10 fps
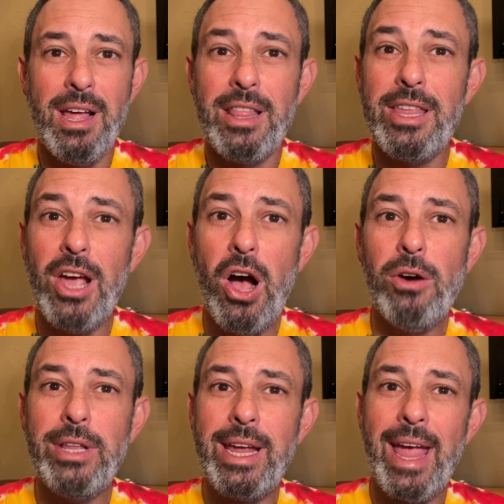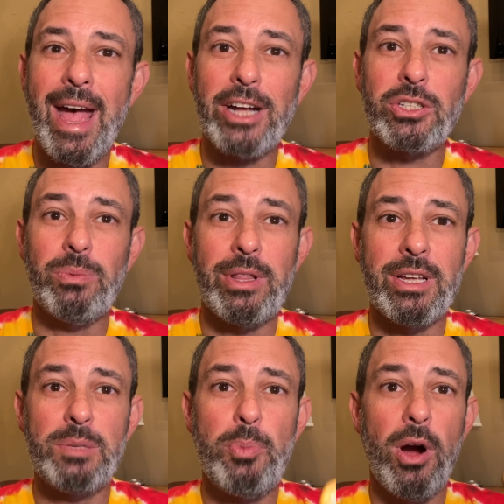The only catch with
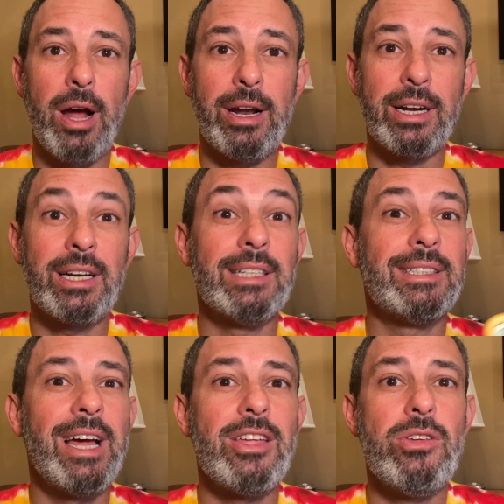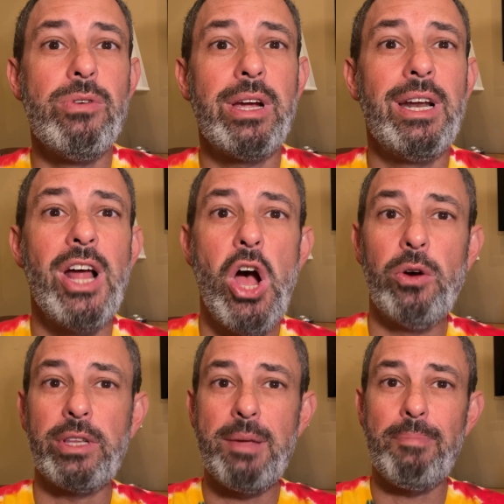this product is that you can
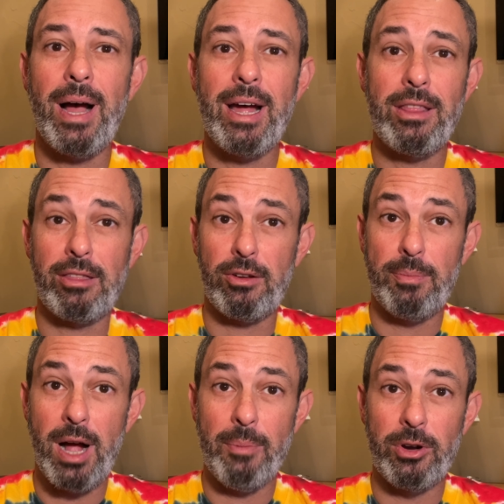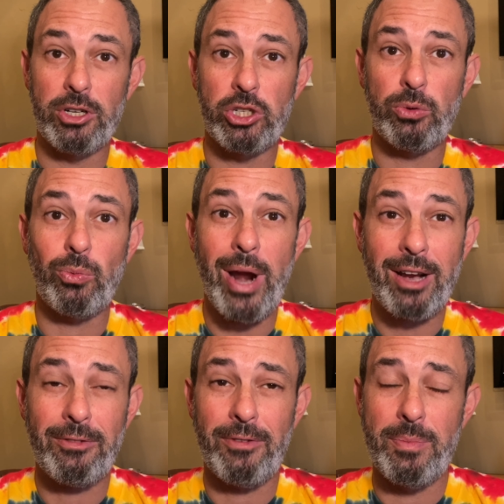only buy the thermometer
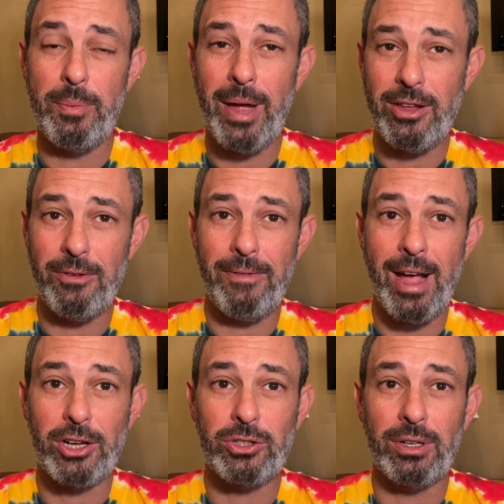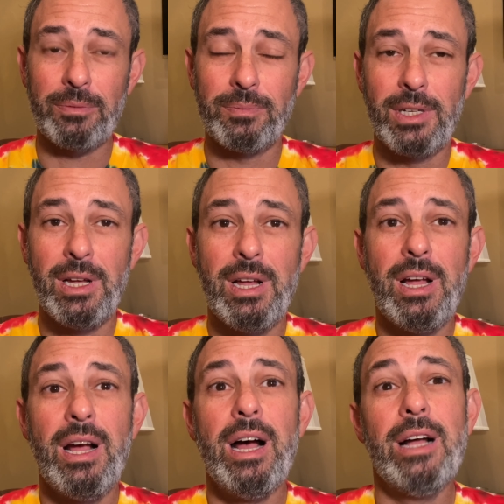direct from the manufacturer.
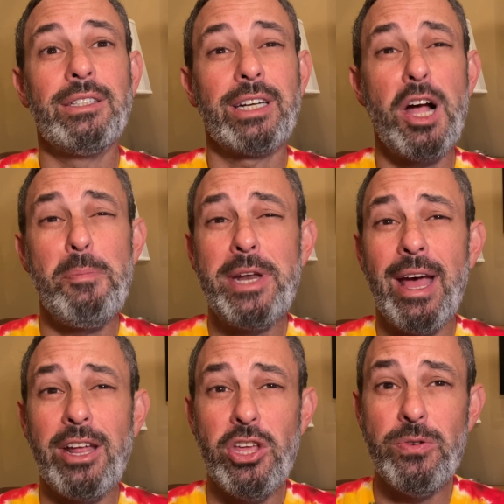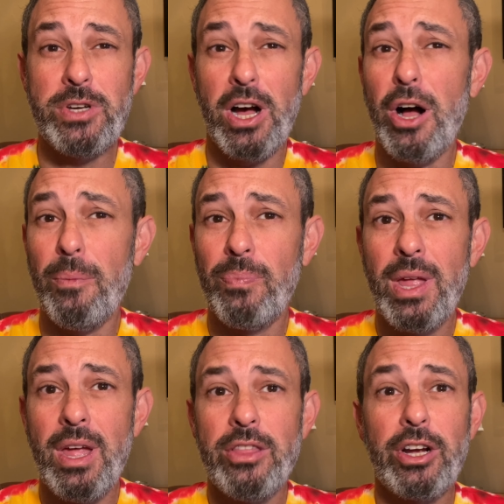Uh, it's a company out of Utah.
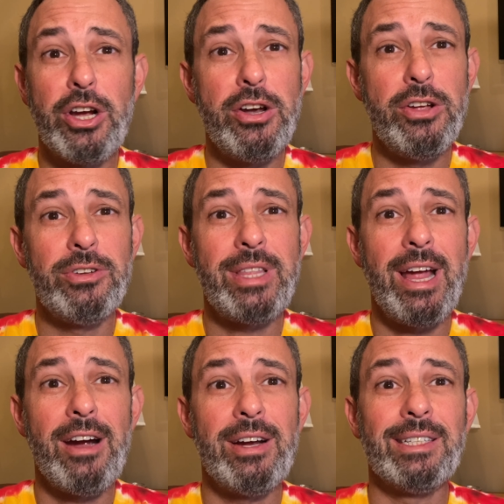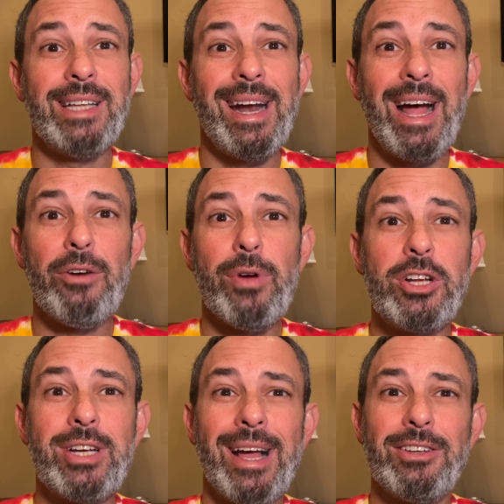The good news there is that I
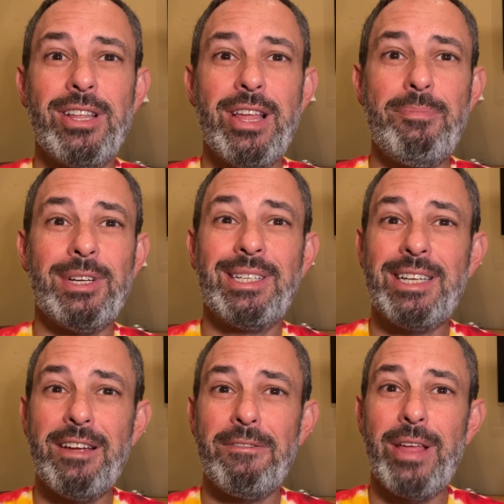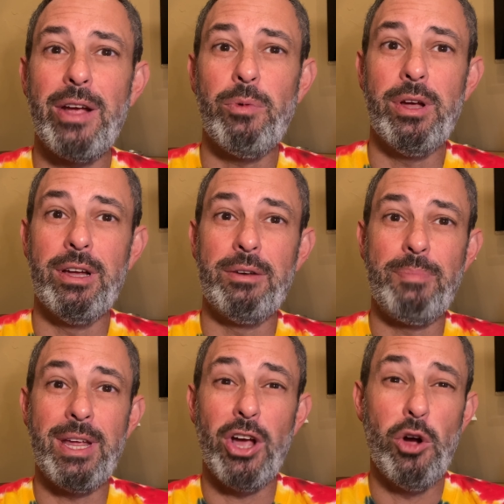reached out to them to see if they would
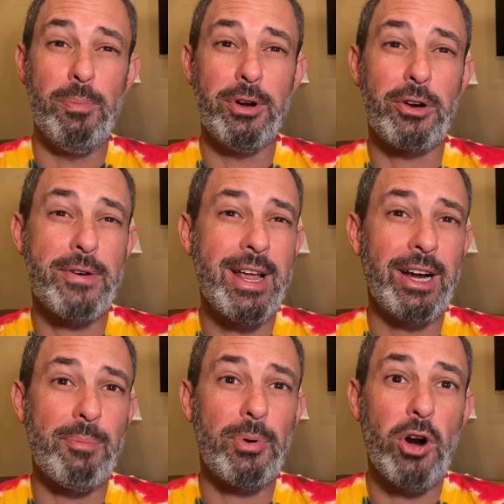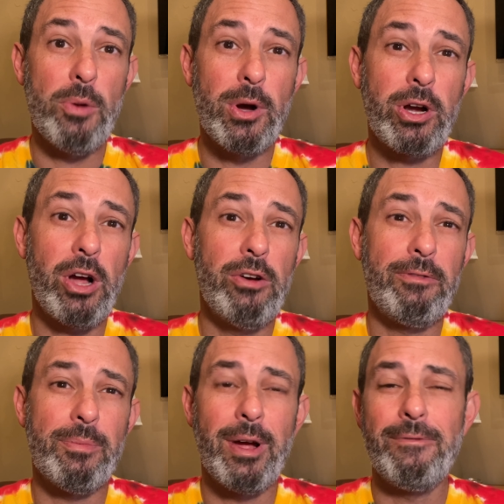be open to creating a promo code
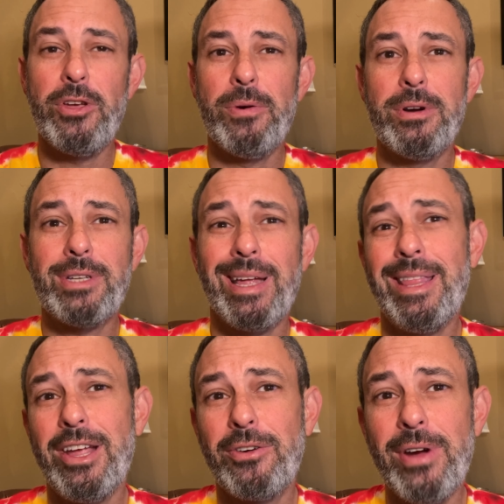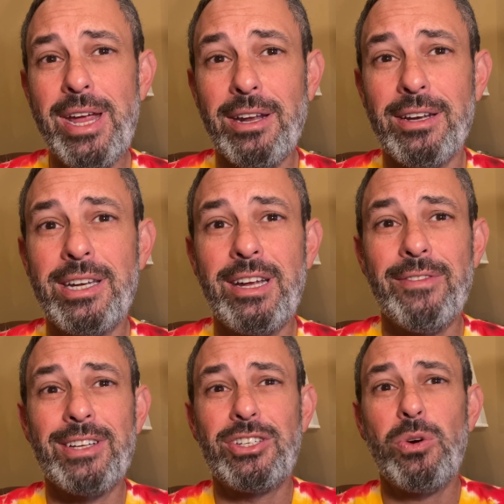for my viewers, and they agreed to give
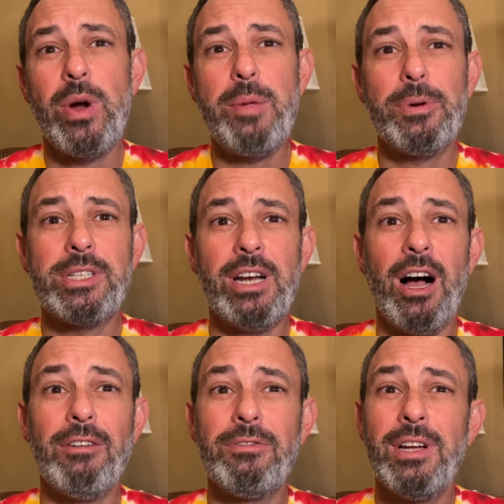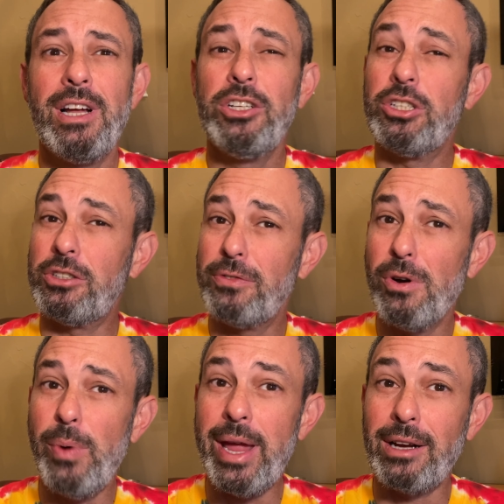us 20% off just for
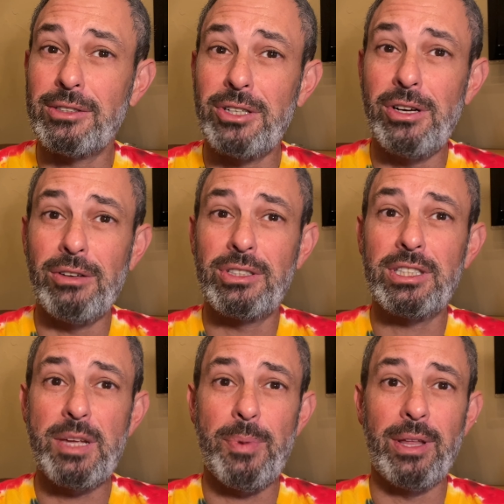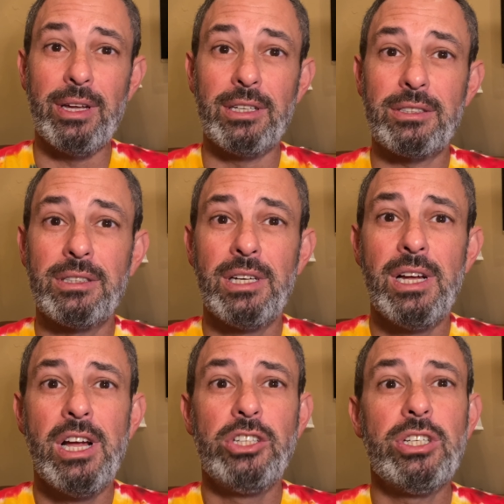a week, so don't sleep on this.
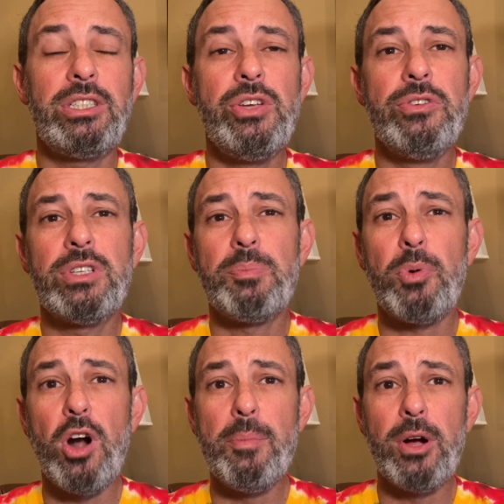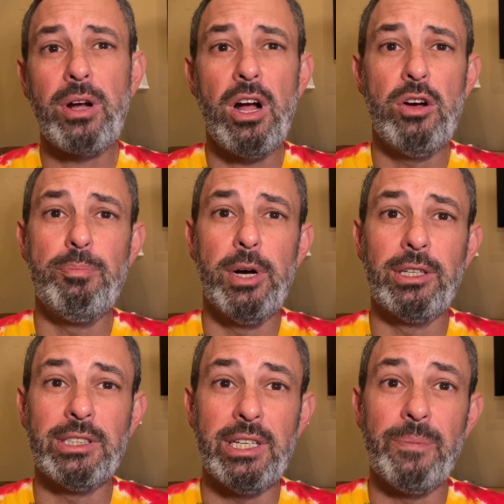Just use the promo code
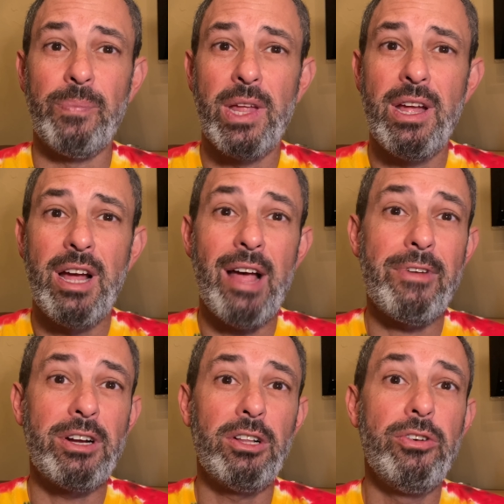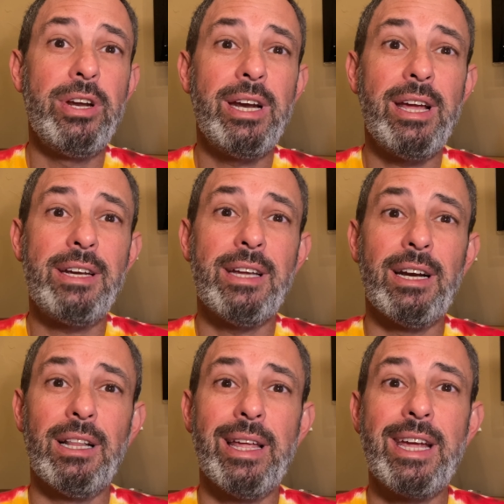Bungzy. I've included it and
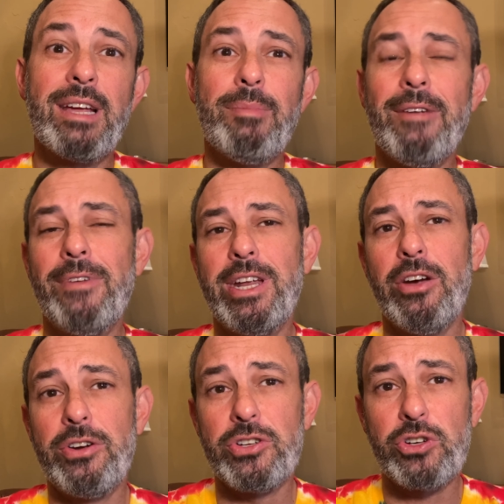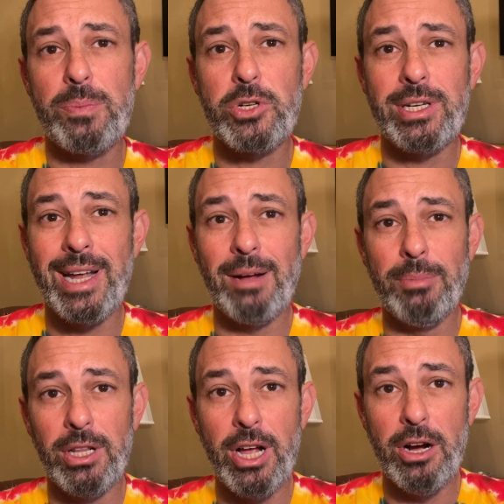a link in my video description down
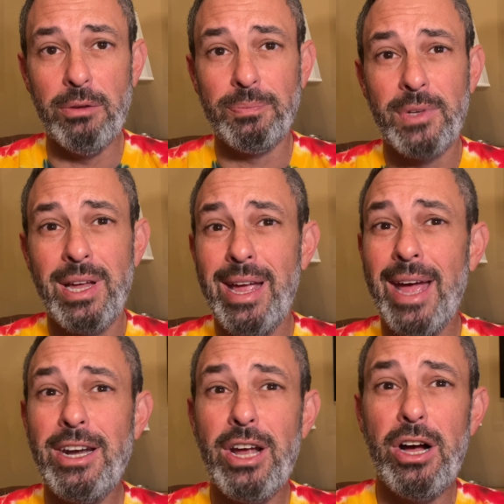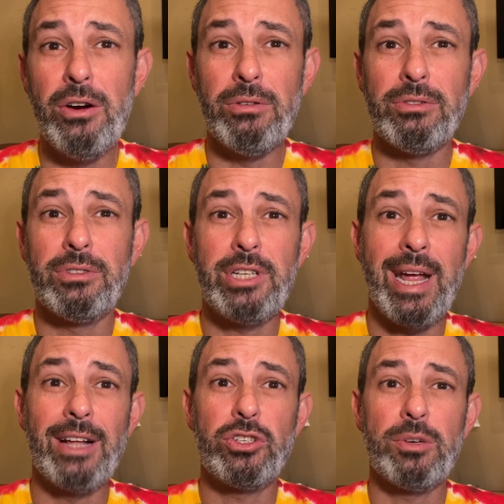below. And no, to
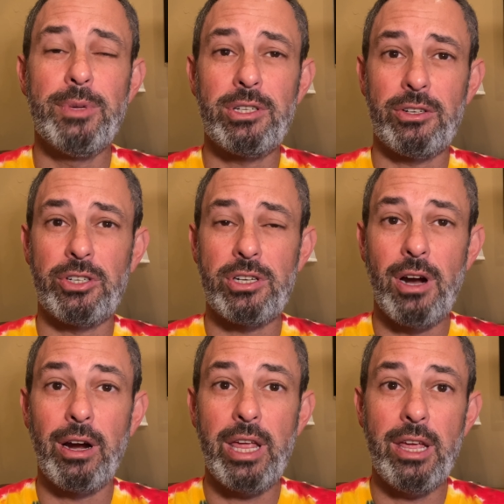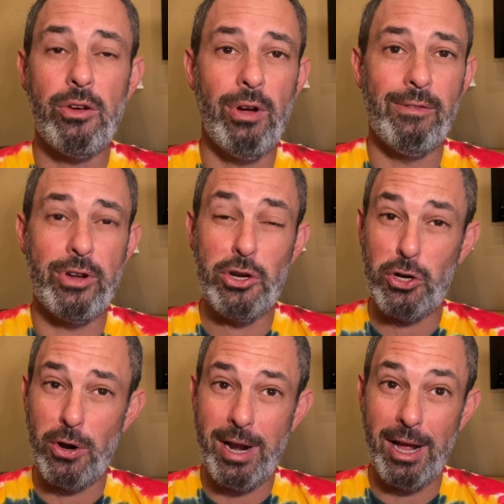answer Mr. Snarky, whoever you
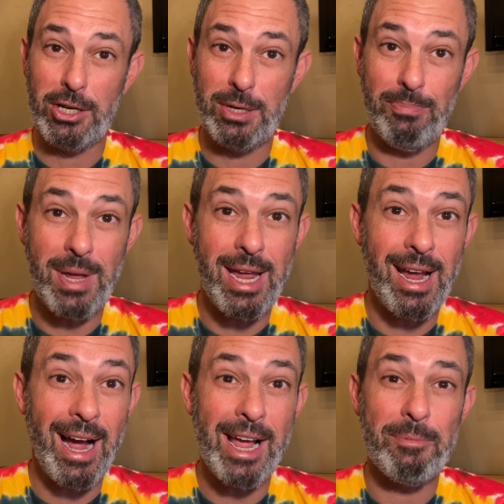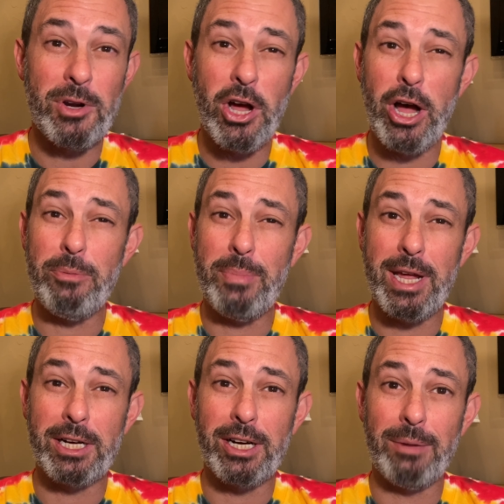turn out to be, I am not
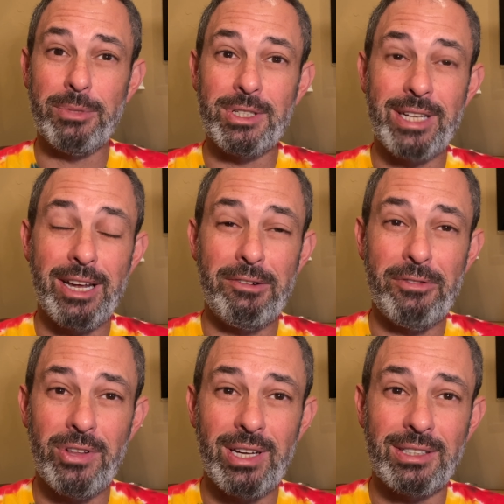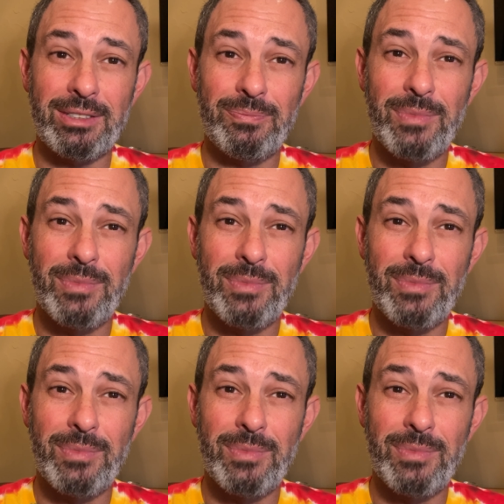being compensated for this.